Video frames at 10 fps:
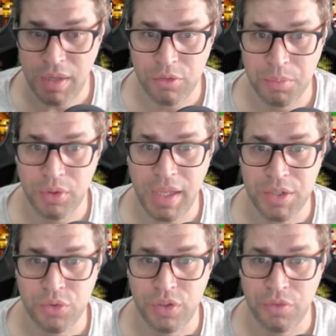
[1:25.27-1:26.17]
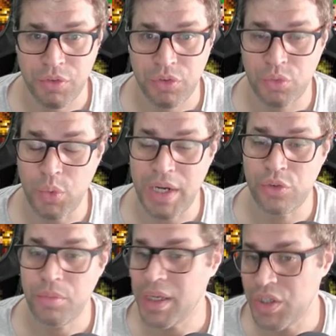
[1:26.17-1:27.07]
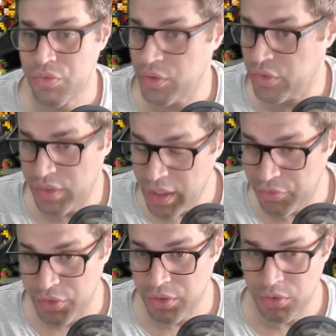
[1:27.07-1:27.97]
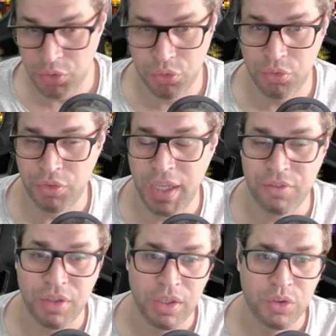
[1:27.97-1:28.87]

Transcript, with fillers: you have to protect yourself versus way too many different stuff in order to survive,